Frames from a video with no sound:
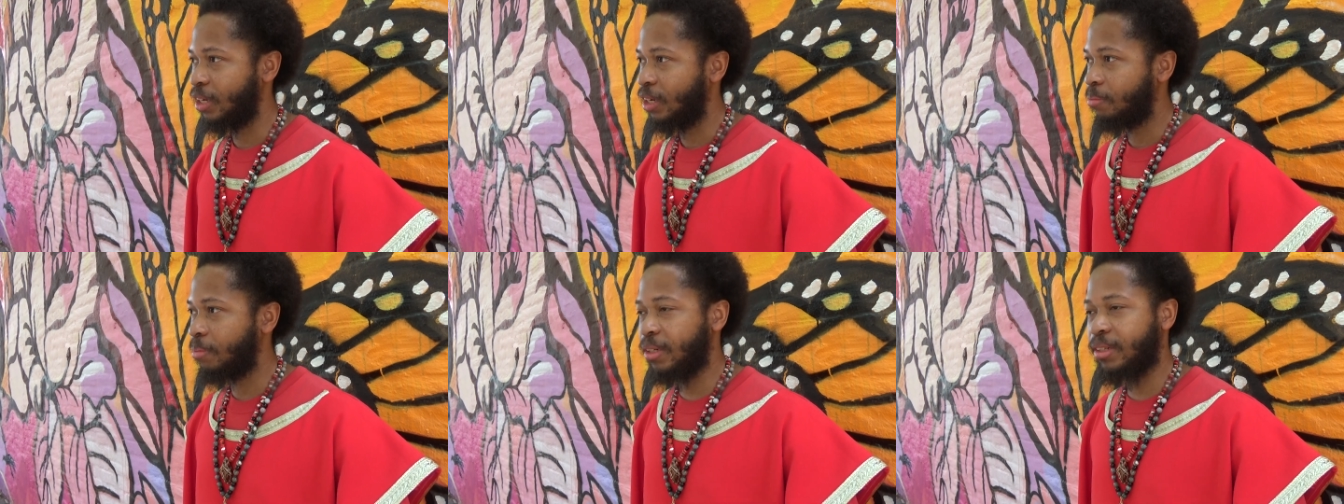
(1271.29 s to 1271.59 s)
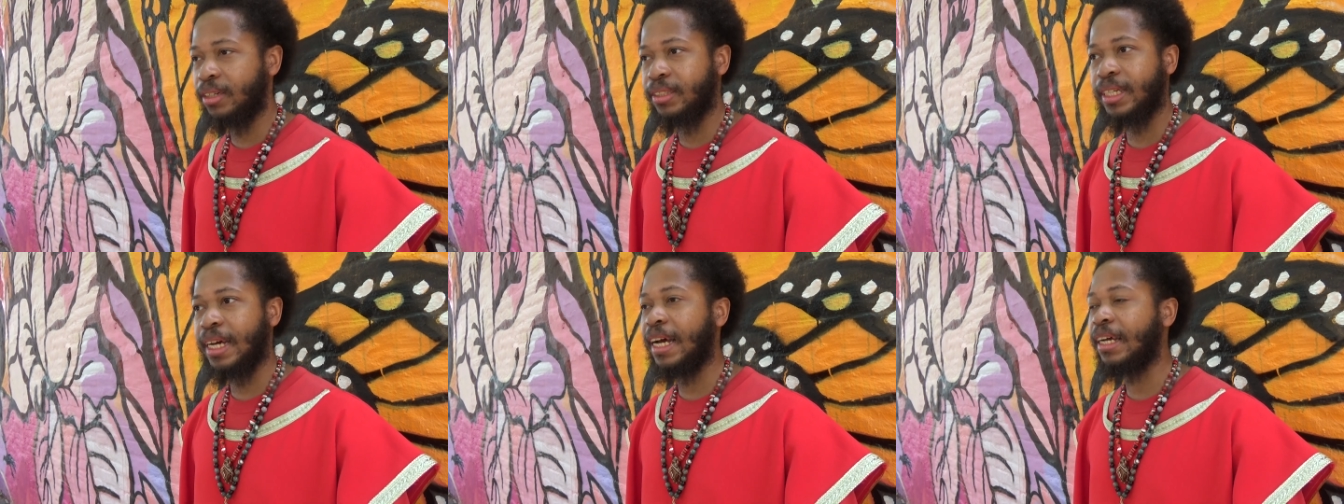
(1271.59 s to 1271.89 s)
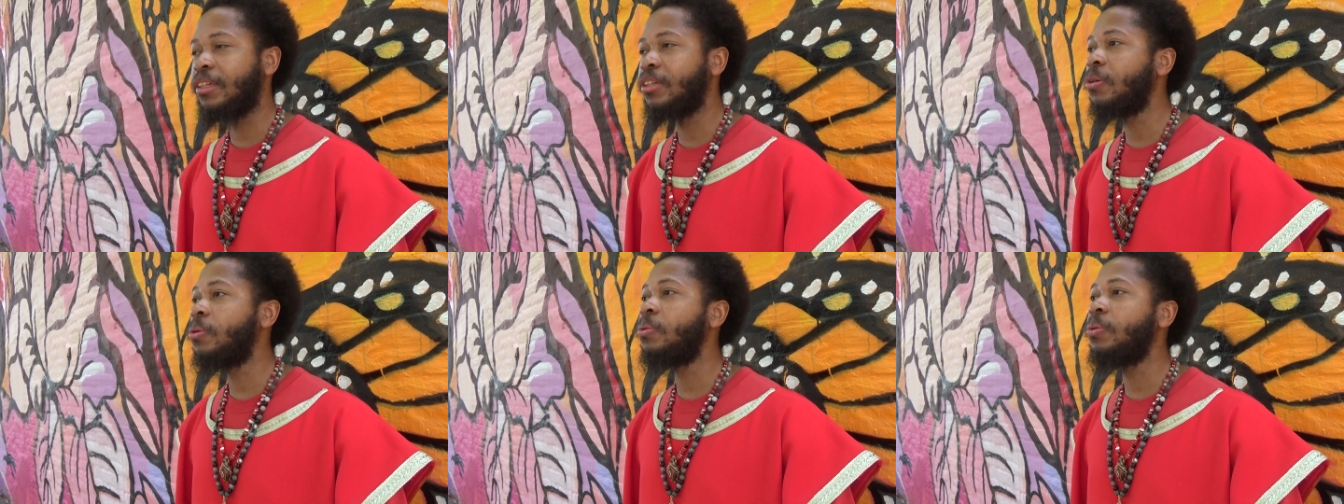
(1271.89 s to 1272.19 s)
Because I
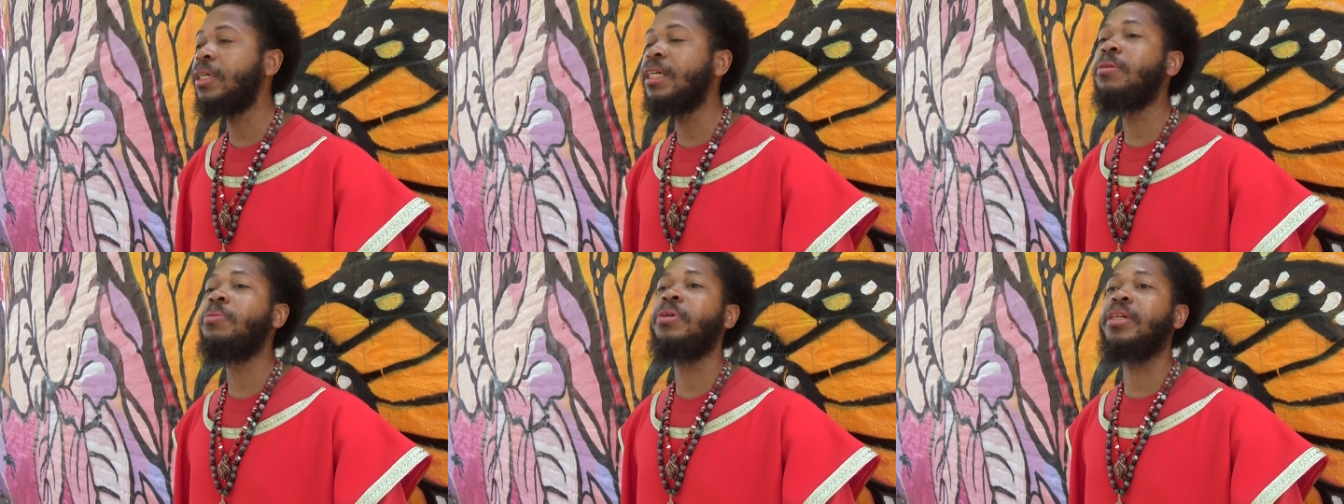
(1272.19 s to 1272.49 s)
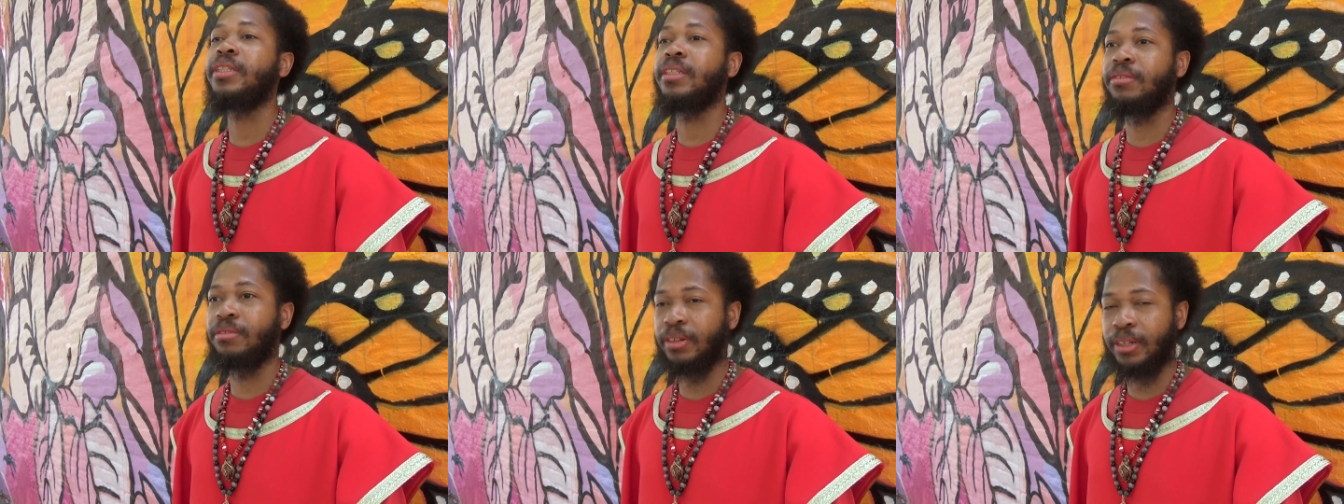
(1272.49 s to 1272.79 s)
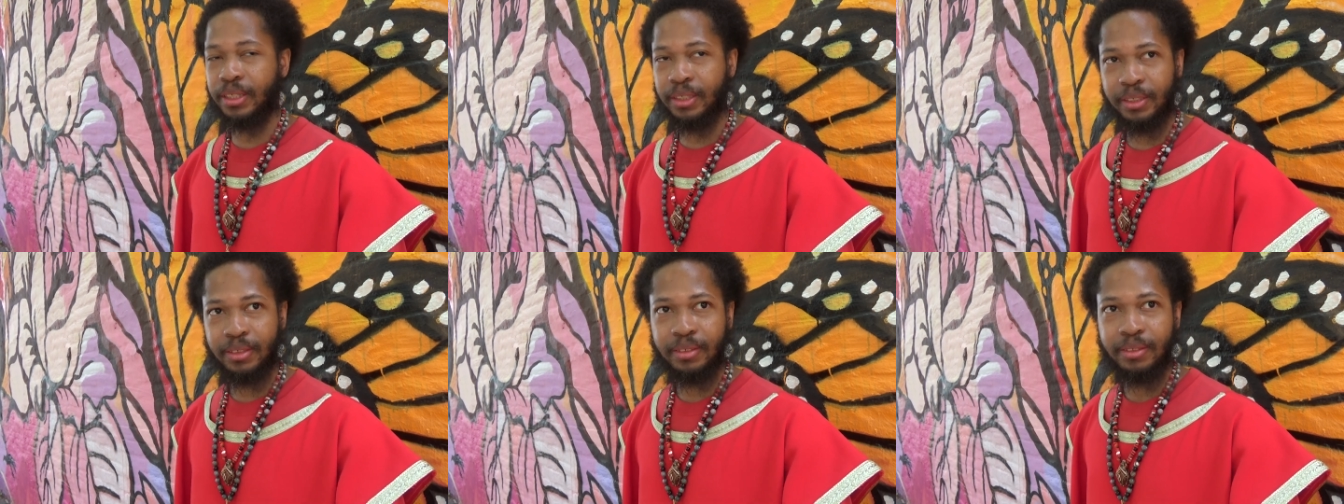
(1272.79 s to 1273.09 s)
knew he wasn't
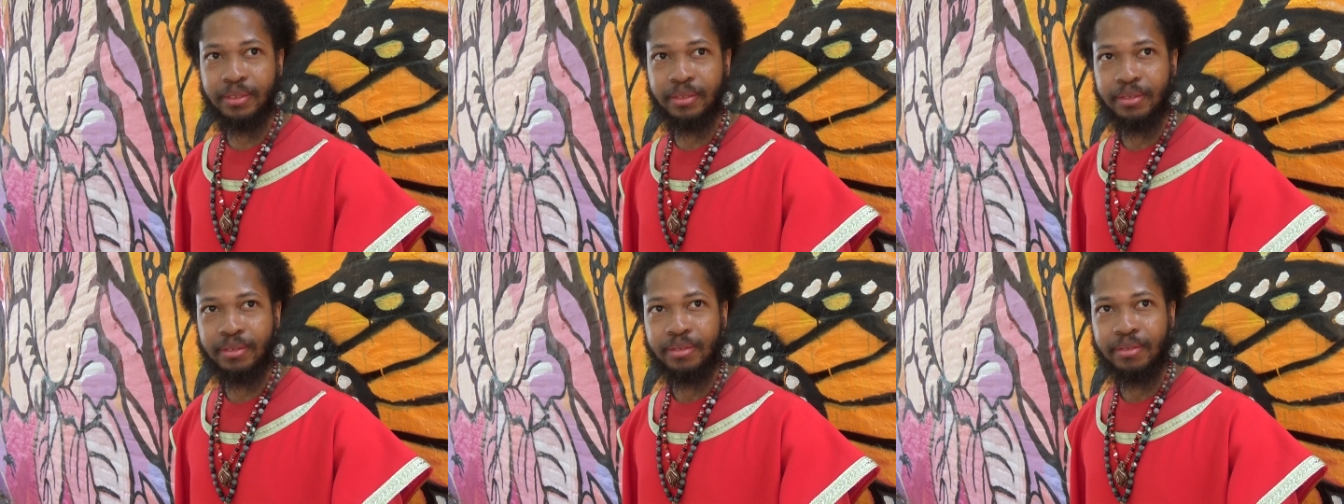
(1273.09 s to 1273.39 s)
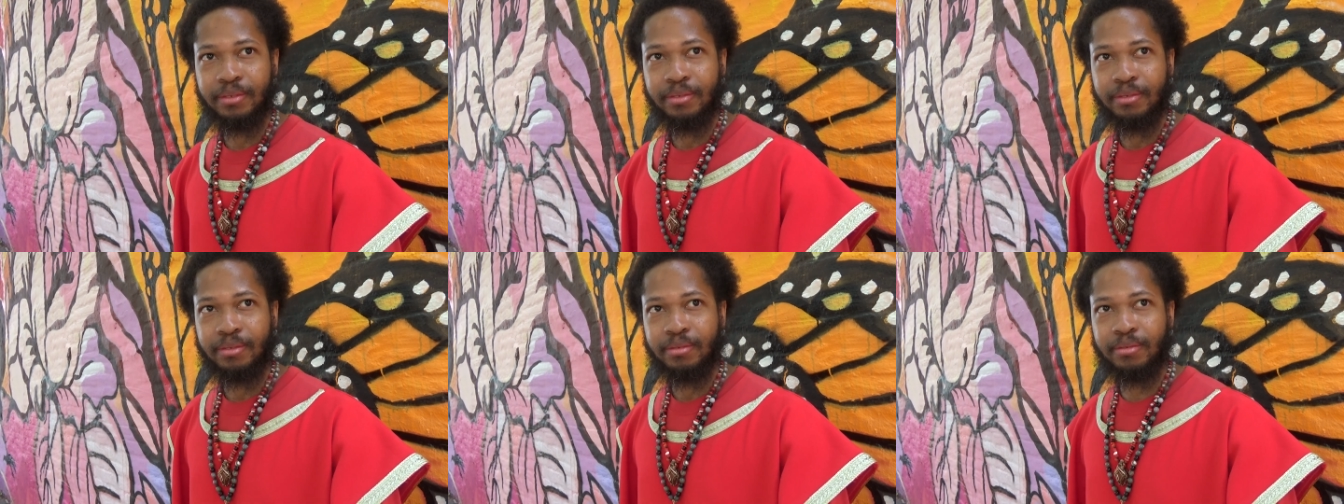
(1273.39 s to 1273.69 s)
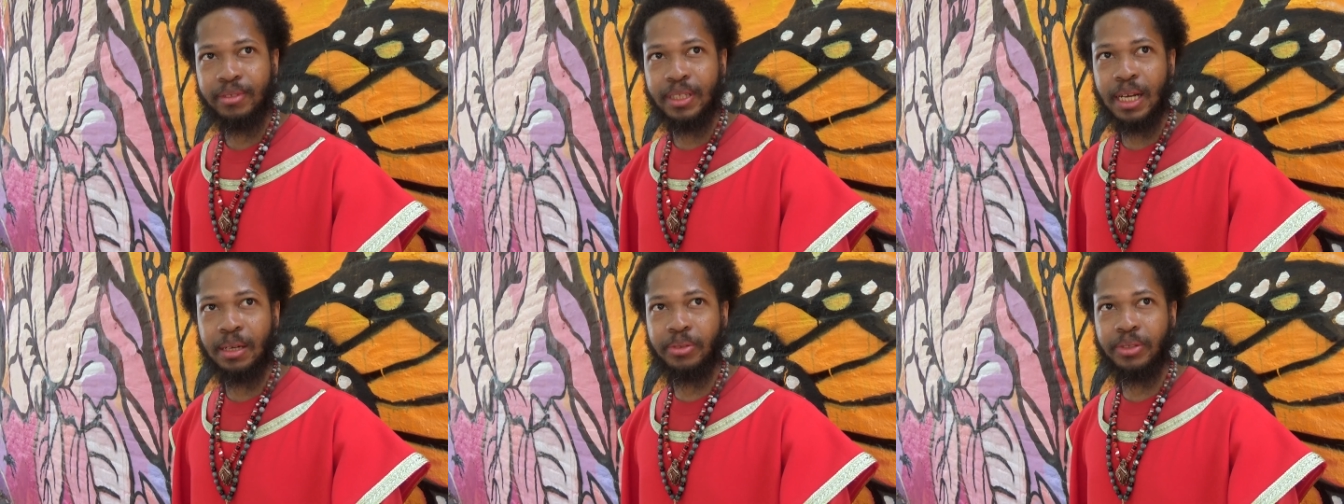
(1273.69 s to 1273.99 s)
right.
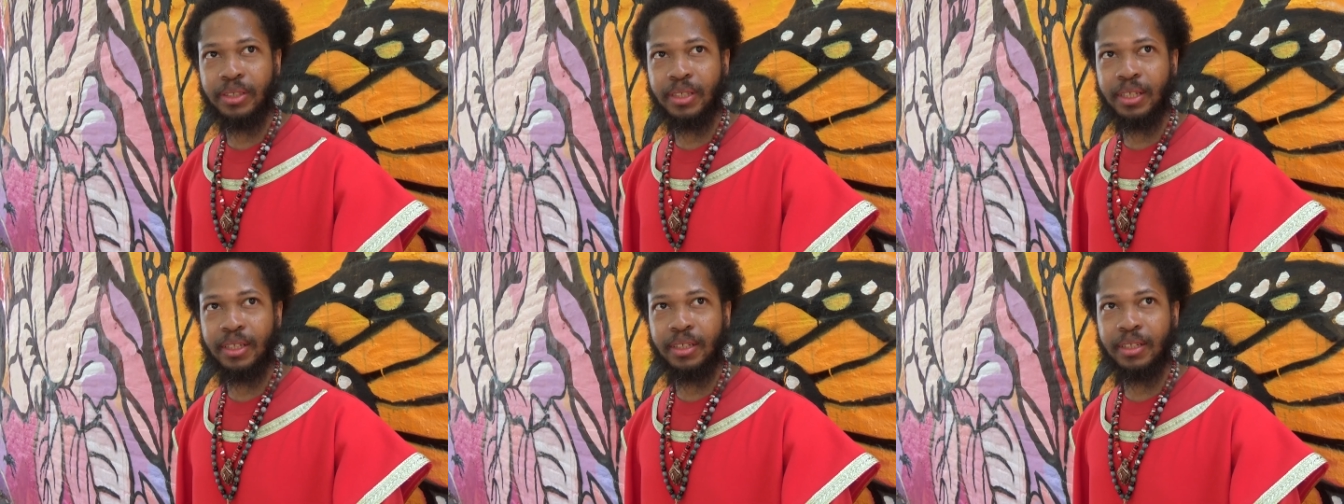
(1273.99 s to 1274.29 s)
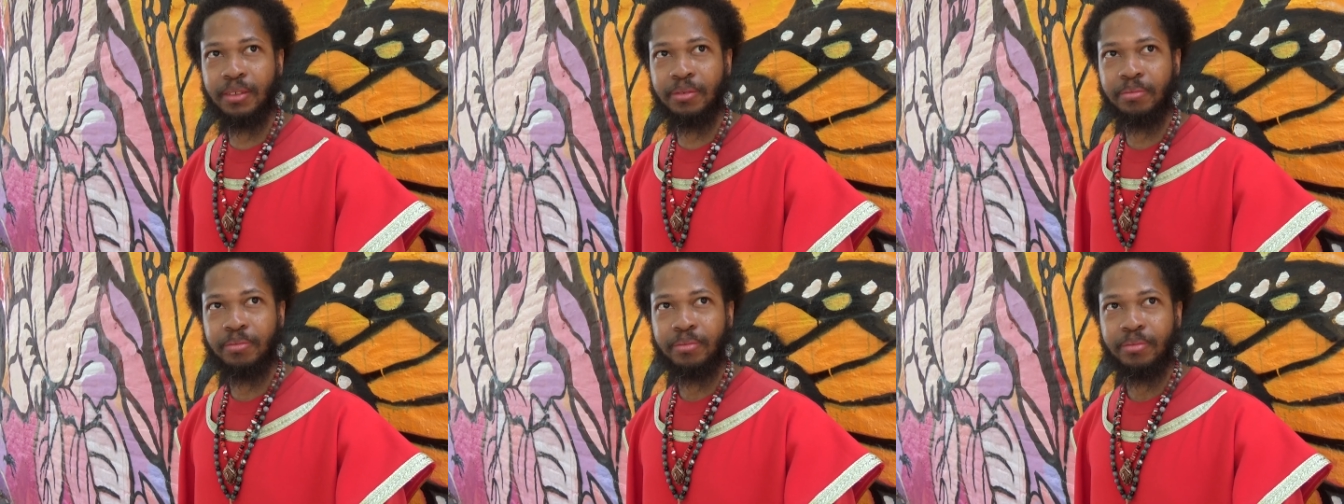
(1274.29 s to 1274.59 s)
You know what I'm saying?